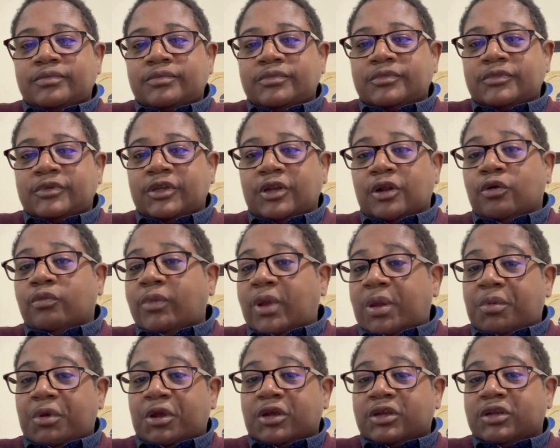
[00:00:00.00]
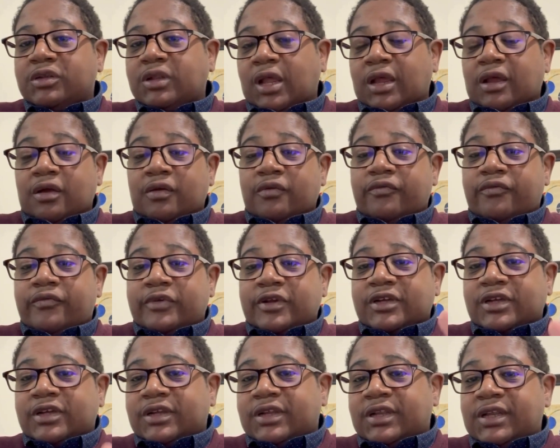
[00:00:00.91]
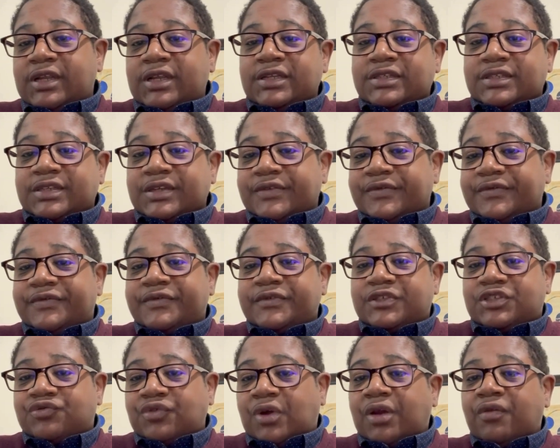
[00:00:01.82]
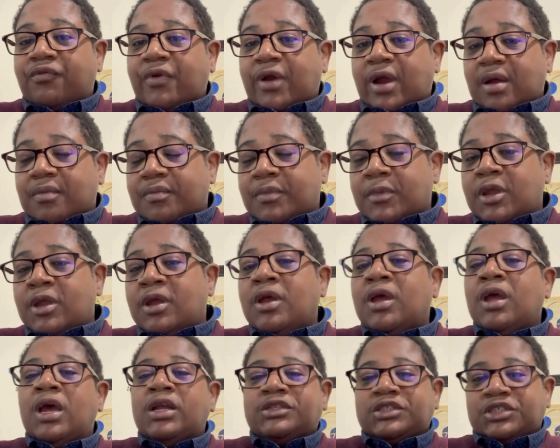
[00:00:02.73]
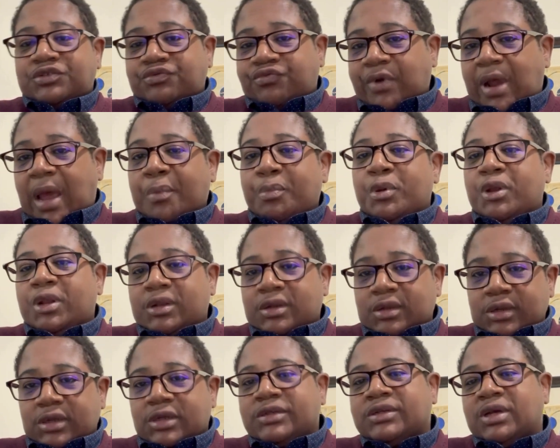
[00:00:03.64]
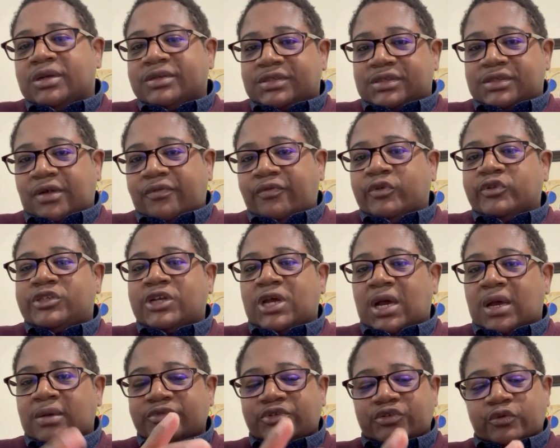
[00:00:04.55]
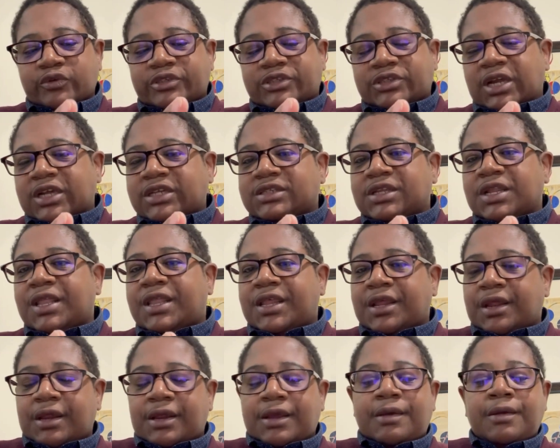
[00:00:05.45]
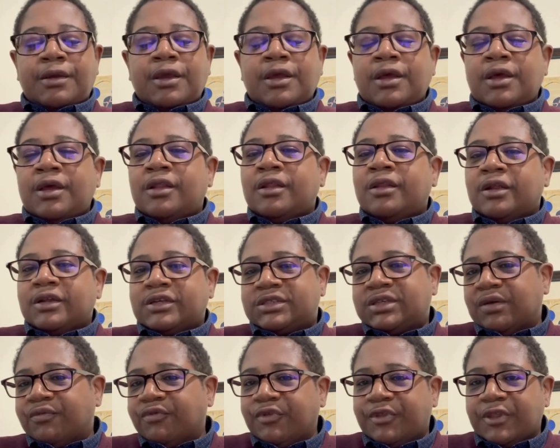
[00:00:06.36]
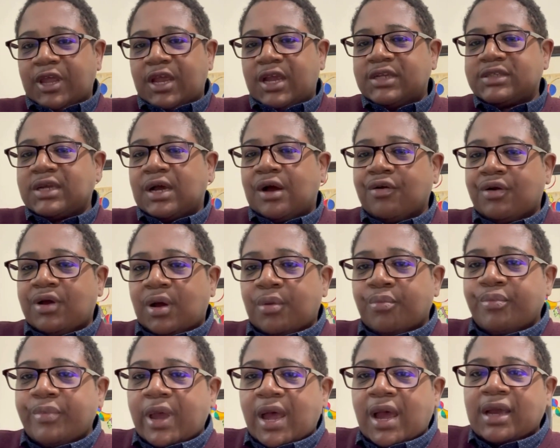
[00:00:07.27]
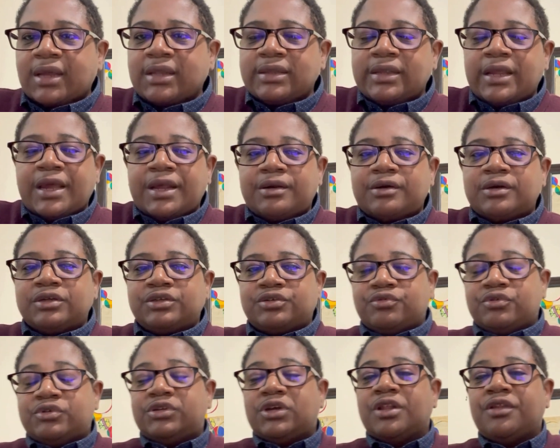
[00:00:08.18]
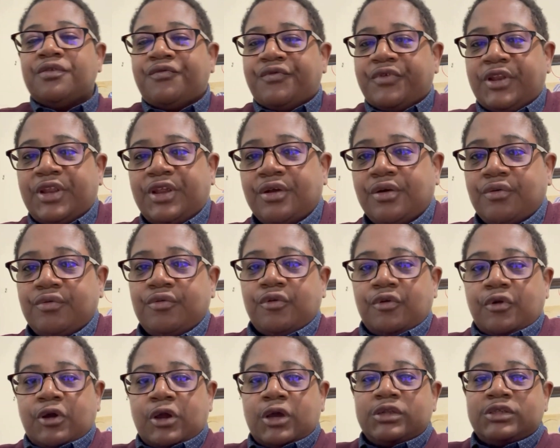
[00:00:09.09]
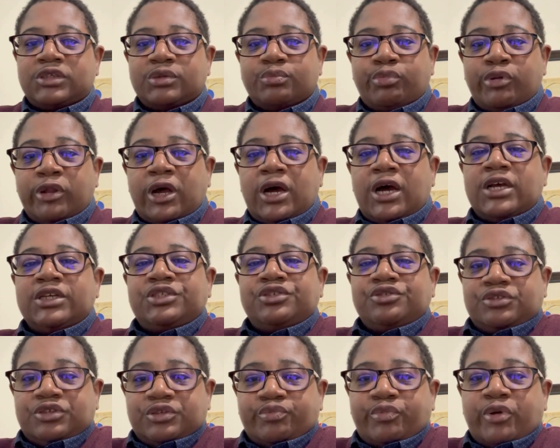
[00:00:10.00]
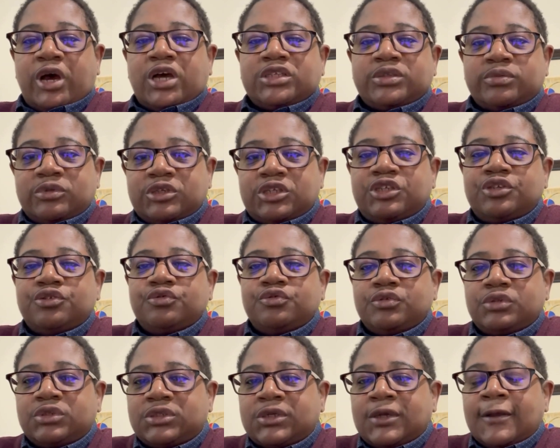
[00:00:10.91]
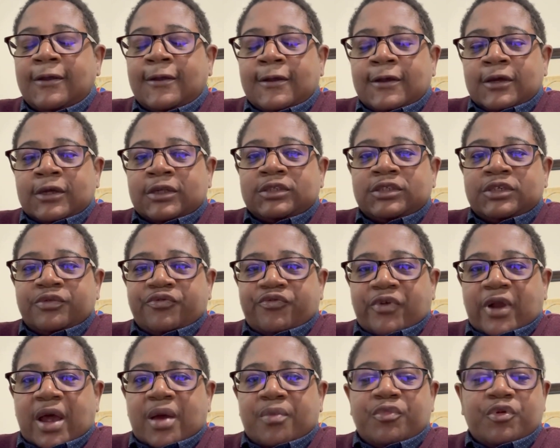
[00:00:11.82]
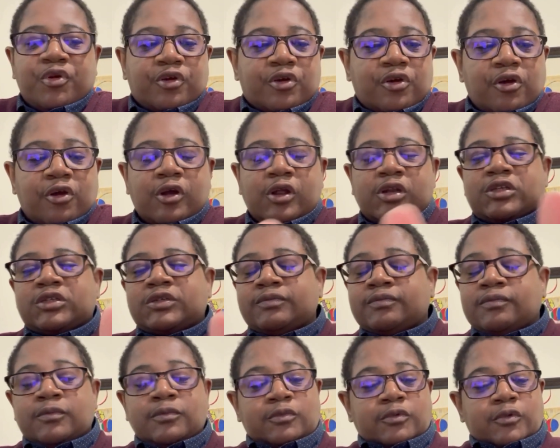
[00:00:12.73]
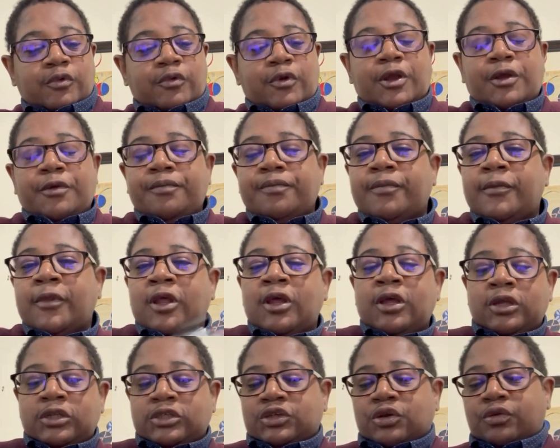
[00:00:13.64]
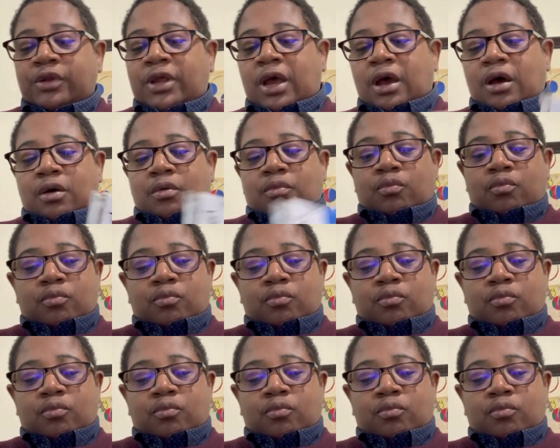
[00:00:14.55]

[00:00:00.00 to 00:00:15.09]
maybe an adhesive shrink wrap and just wrap it several times so it's nice and thick. There's several things. I'll come back later and do another video on supplies you could possibly use to wrap your cards. All right. So now,